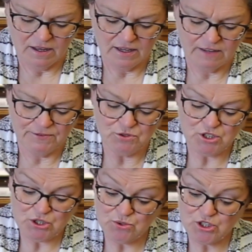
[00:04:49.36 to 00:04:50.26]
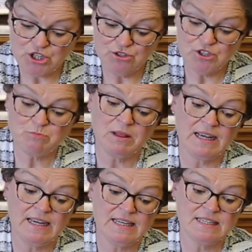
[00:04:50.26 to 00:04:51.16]
If you do choose
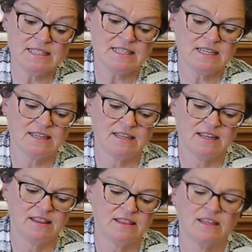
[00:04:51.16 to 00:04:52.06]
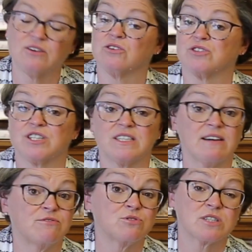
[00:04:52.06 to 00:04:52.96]
plans, there are
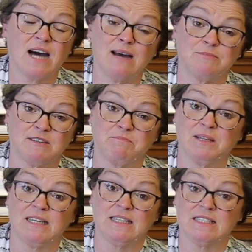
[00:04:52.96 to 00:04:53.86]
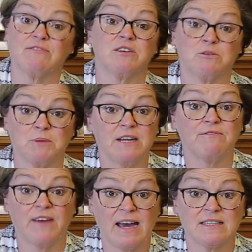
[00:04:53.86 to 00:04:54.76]
several types of plans of
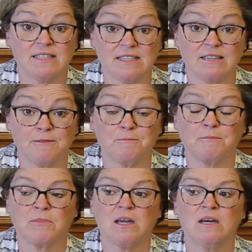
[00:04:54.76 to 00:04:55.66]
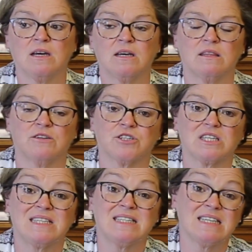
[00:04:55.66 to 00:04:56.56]
intermittent fasting. There's a
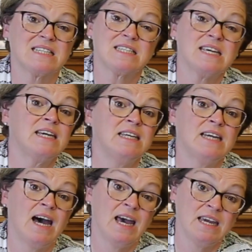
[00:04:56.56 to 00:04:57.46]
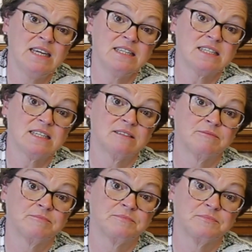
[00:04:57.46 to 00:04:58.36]
16-8,
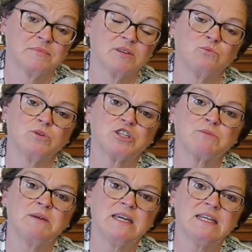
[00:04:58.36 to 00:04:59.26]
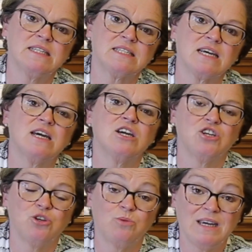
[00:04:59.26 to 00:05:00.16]
which means
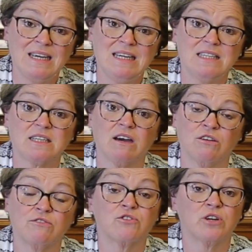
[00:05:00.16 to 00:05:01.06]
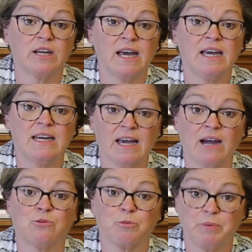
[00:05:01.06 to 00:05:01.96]
you eat over an eight
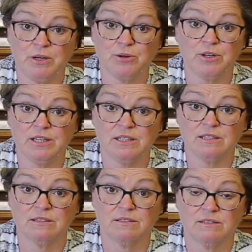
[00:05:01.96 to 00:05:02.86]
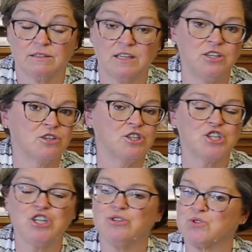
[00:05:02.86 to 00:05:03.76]
hour period and you can
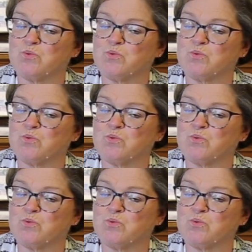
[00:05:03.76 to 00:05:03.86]
choose